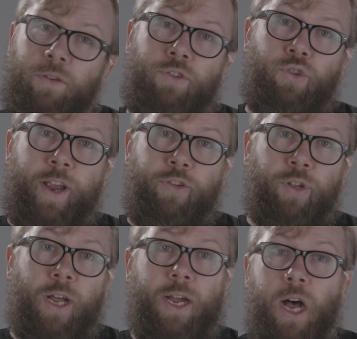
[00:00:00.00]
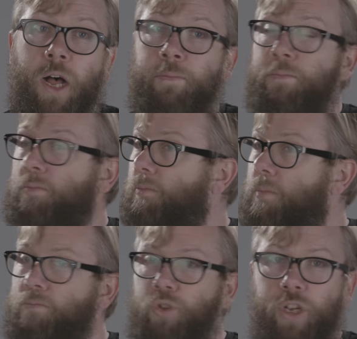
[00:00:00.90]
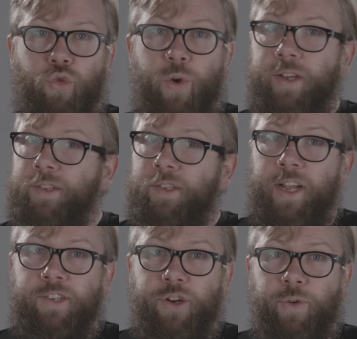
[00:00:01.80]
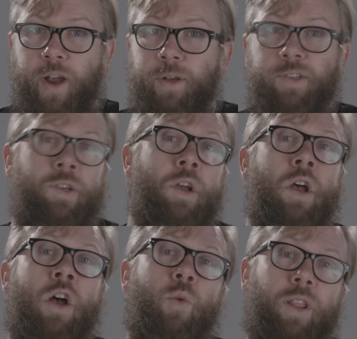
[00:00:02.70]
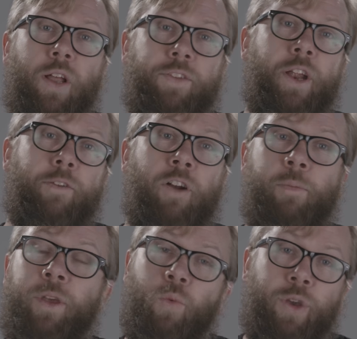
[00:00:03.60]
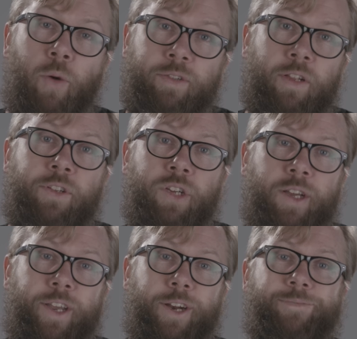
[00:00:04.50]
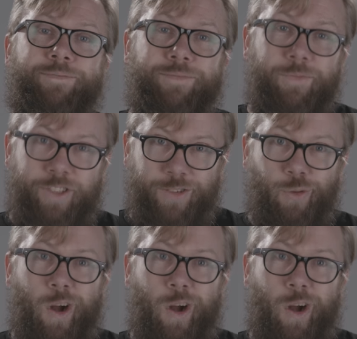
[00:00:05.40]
strangel.com. You can tweet us, Instagram us. We'd love to hear from you. We always love to talk gear. Thanks for